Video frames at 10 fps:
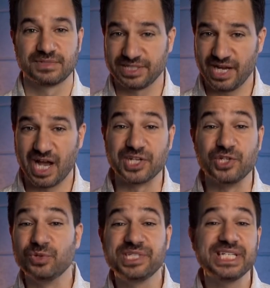God
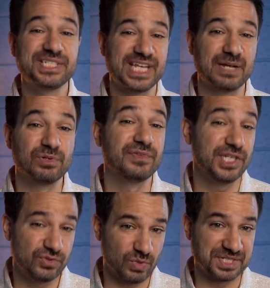used the example of
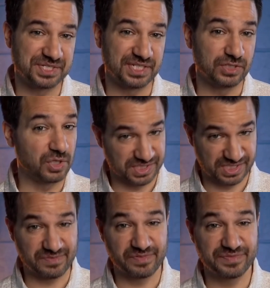his resting on the
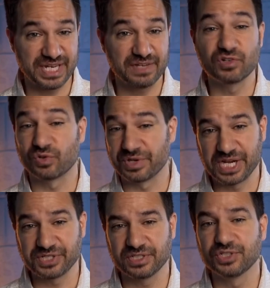seventh day of
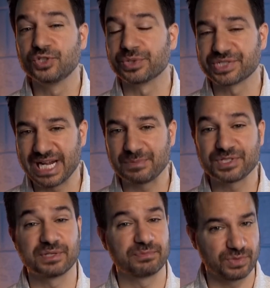creation to establish
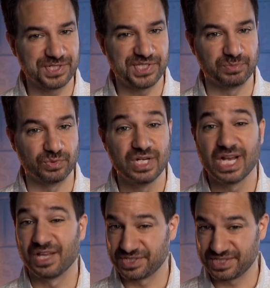the principle
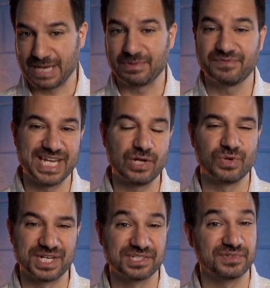of the Sabbath day
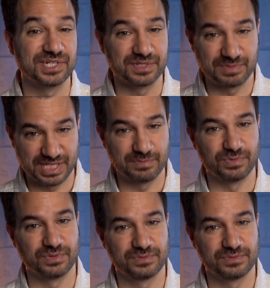rest for his people.